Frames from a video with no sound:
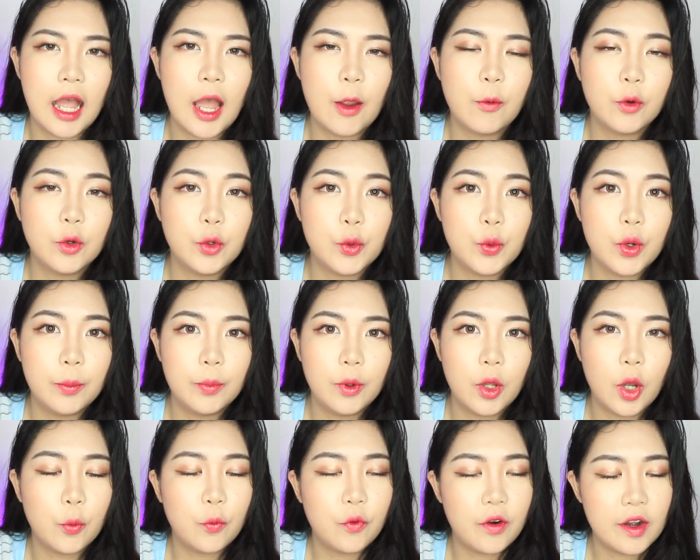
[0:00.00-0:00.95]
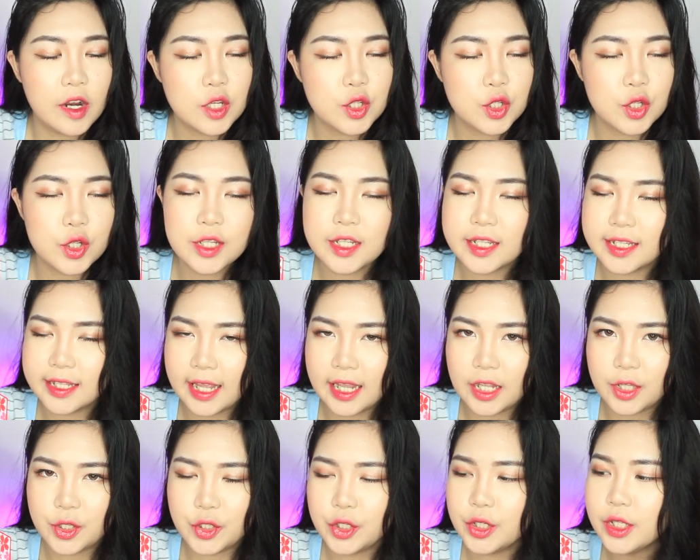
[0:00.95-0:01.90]
I will do a blog very soon.
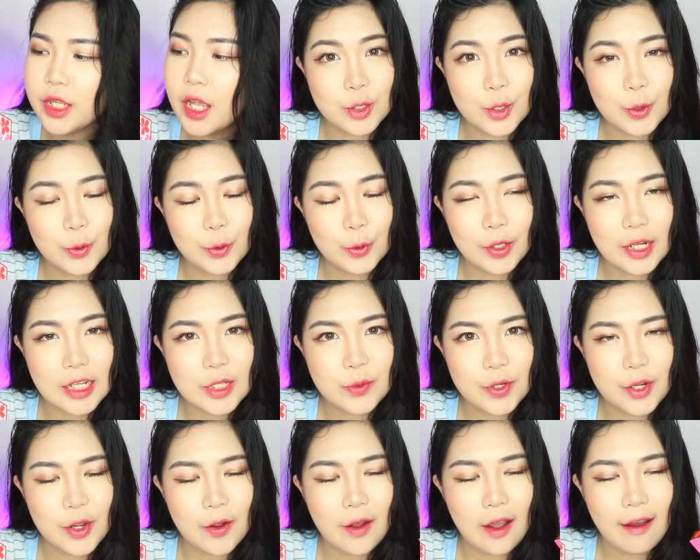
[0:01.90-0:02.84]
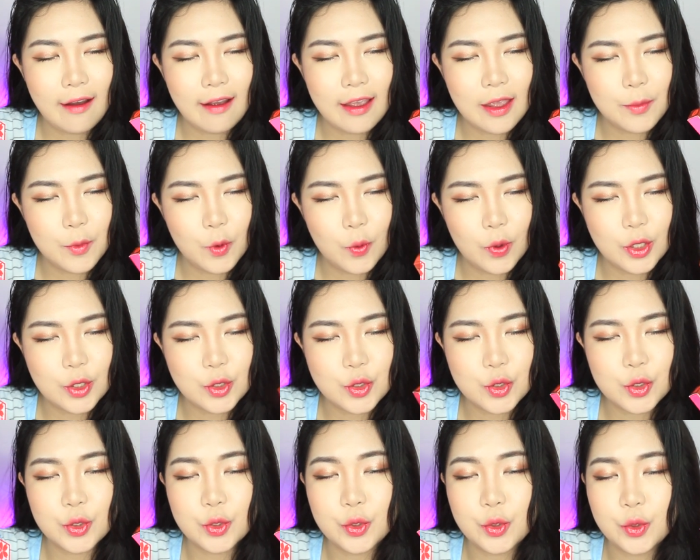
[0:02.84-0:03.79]
Stay tuned. So today's video, I am going
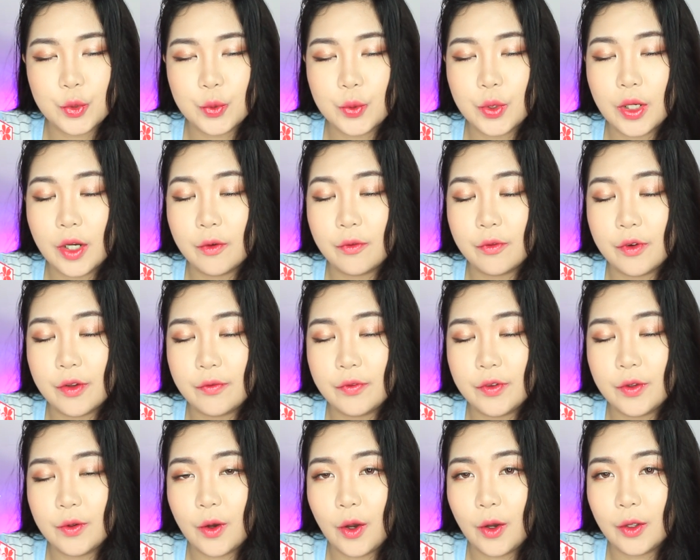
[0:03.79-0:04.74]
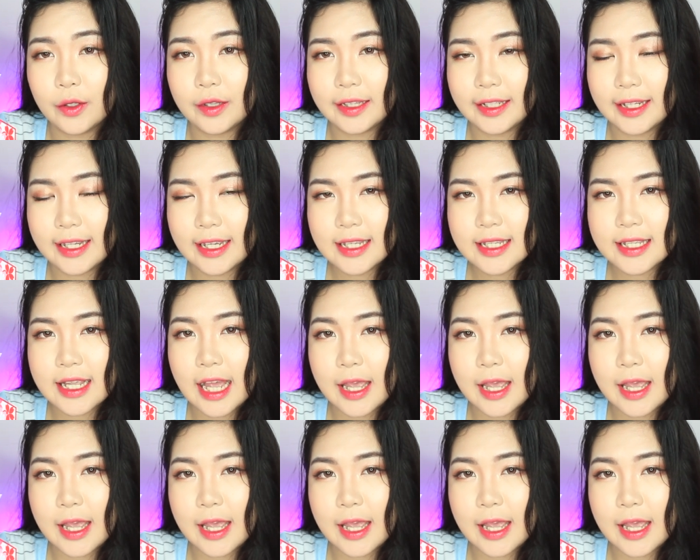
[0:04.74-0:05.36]
to do a review on this.